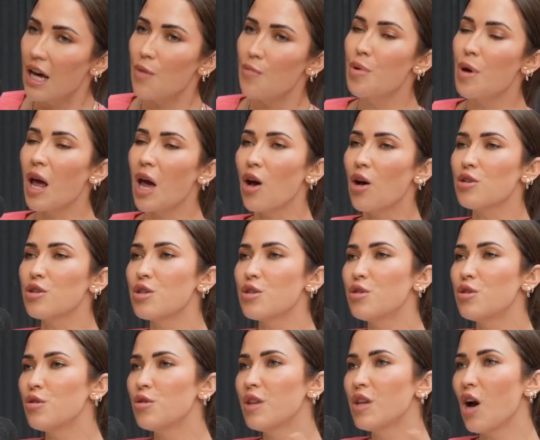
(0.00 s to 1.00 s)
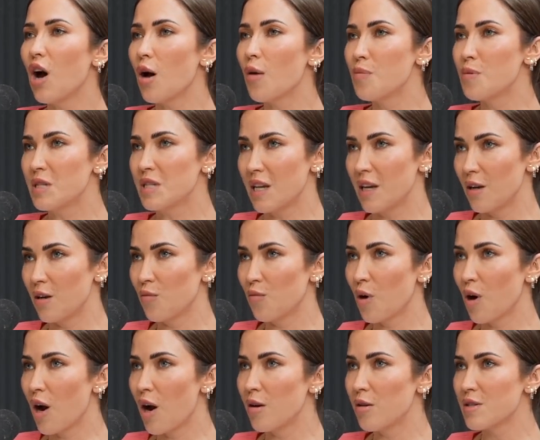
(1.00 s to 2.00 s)
But I also do the opposite
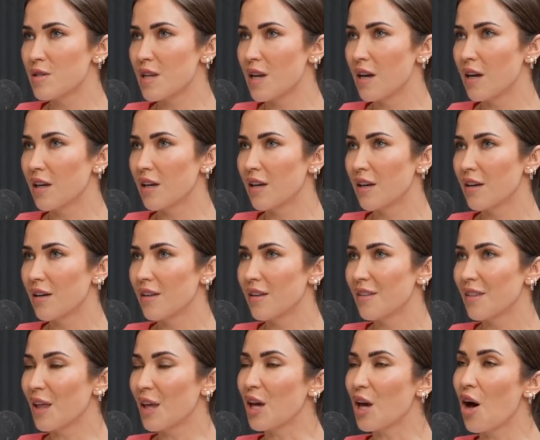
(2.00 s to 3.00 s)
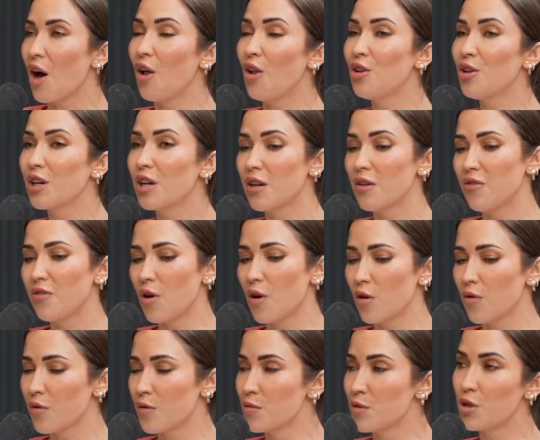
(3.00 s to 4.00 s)
where I was like I'll look at a
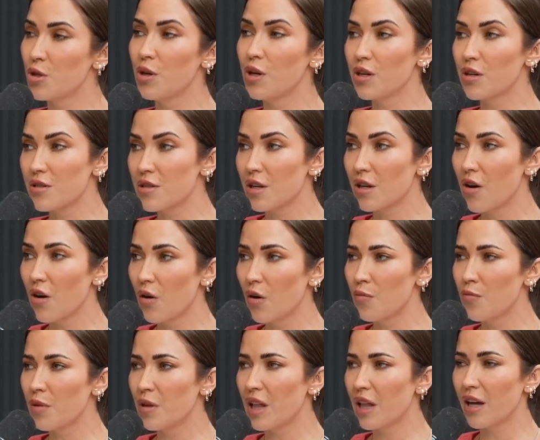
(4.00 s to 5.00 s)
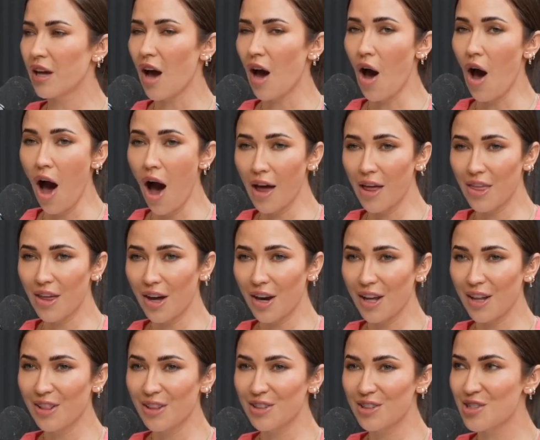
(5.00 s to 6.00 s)
photo from 2 years ago and be like, oh, I thought
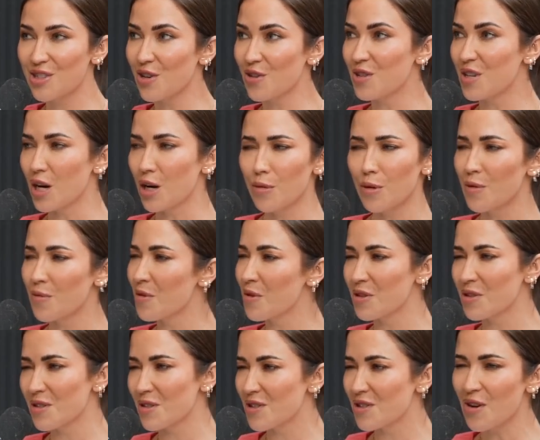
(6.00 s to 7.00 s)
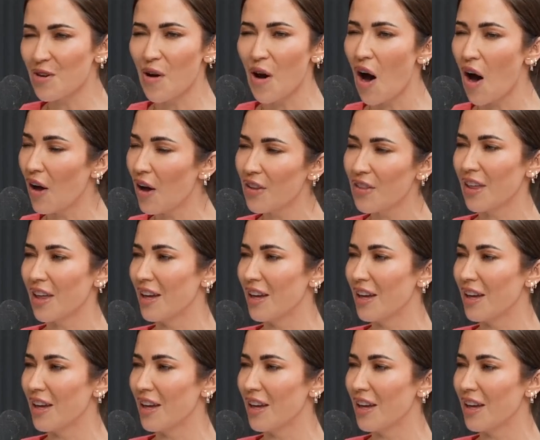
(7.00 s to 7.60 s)
I looked so terrible and I was so hot